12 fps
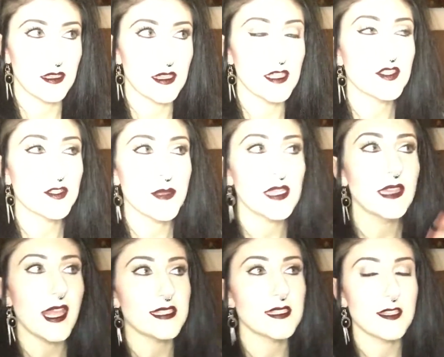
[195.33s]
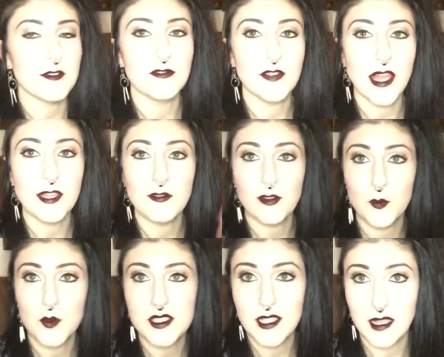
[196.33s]
It took me less than a flight
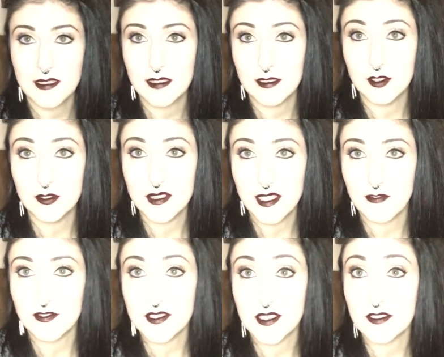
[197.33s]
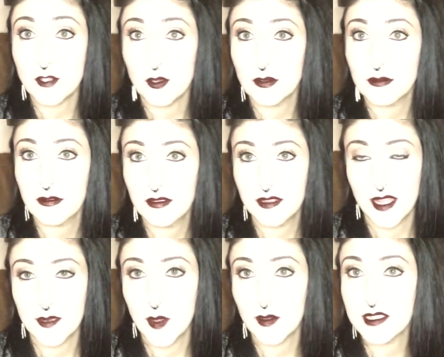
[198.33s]
from Wisconsin to San Francisco,
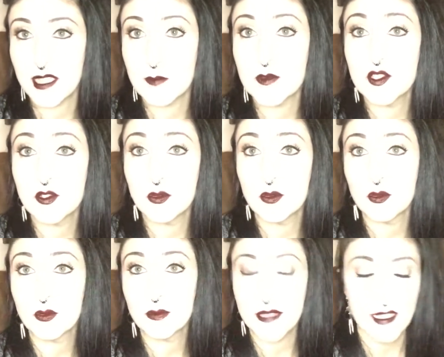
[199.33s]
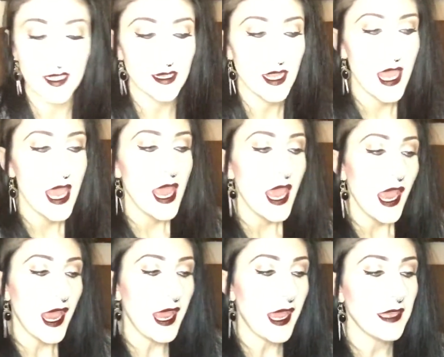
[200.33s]
that amount of time, to read it.
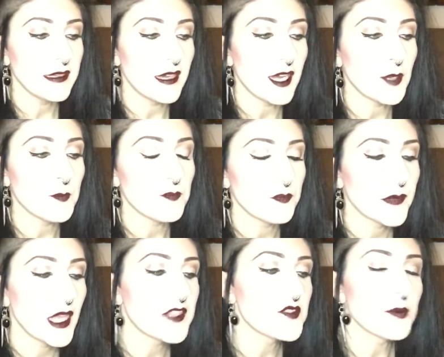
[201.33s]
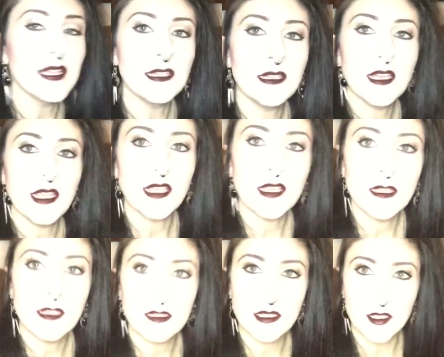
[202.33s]
And um, it's written
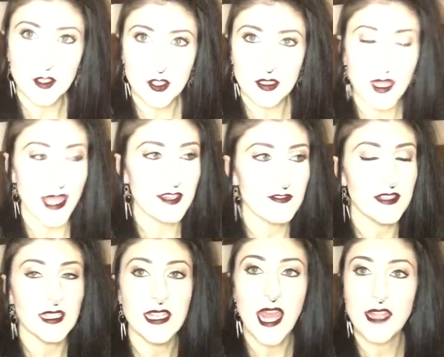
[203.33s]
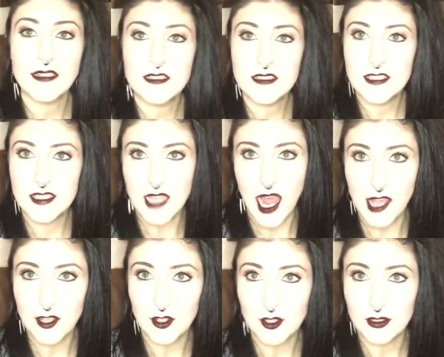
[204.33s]
in little, like, vignette
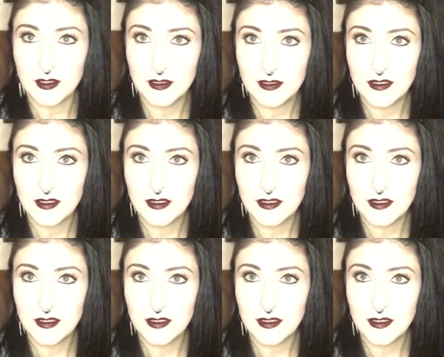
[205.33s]
style,